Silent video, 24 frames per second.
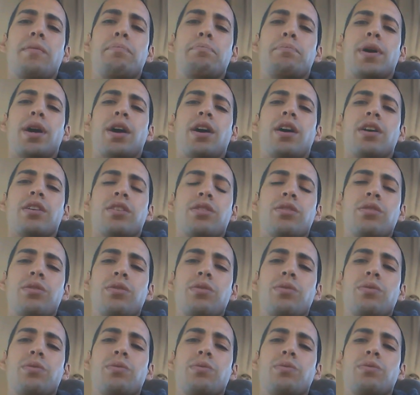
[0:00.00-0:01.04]
by
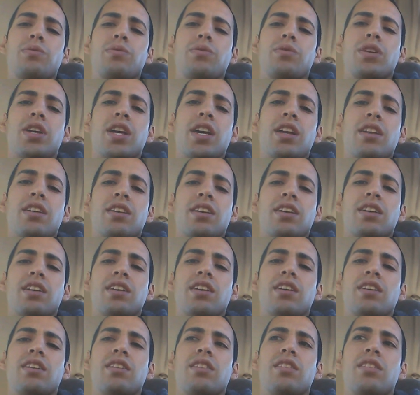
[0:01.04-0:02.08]
you getting
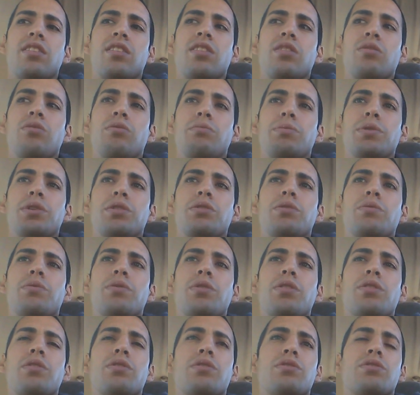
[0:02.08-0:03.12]
in, you'll be
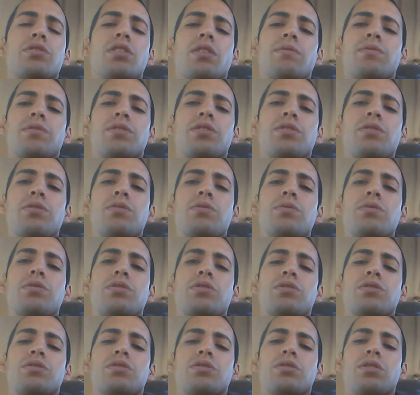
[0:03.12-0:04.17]
doing yourself a
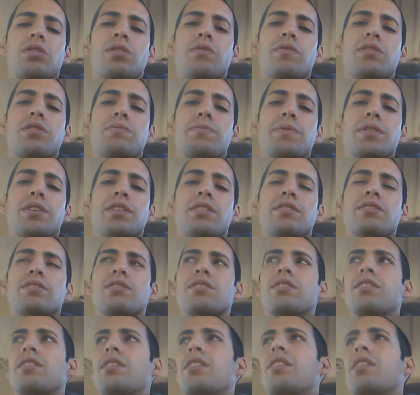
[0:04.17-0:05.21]
huge service?
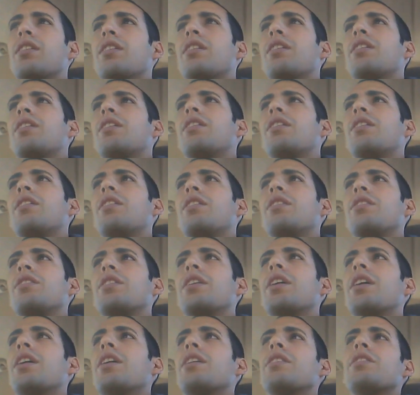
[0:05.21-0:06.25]
Because,
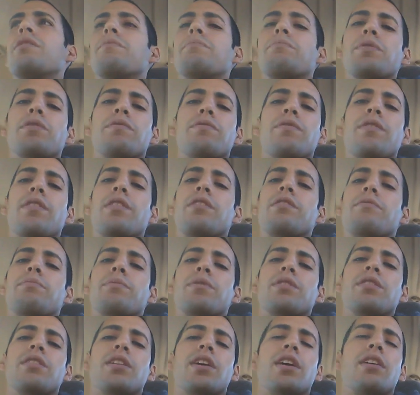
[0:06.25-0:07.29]
yeah, your friends
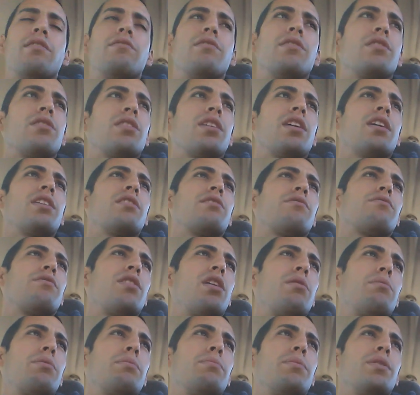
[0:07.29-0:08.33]
might laugh at you, yeah, your
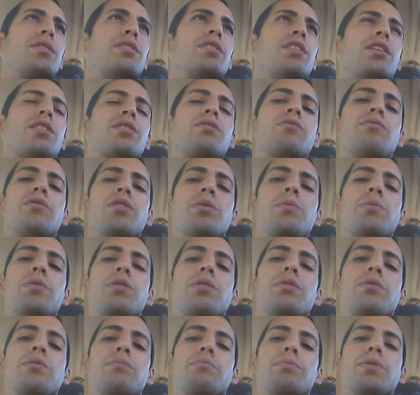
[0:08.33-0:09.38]
family might not agree with
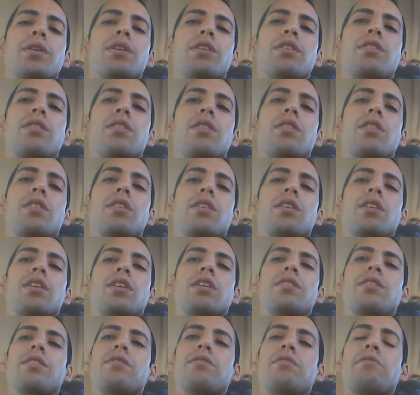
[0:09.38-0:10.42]
you, but
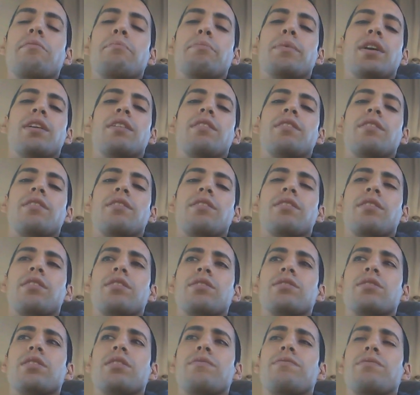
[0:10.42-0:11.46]
it doesn't matter,
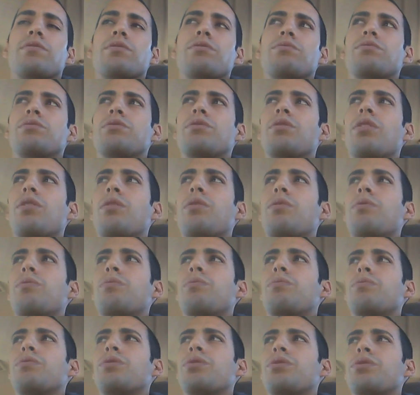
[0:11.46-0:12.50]
because if you
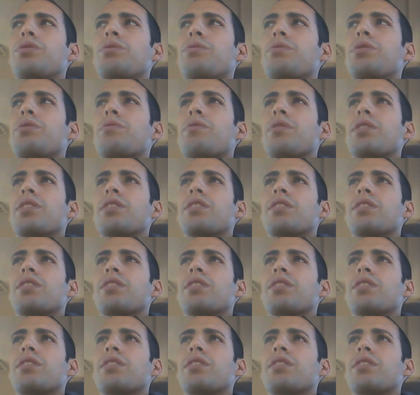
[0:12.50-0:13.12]
know you're doing the right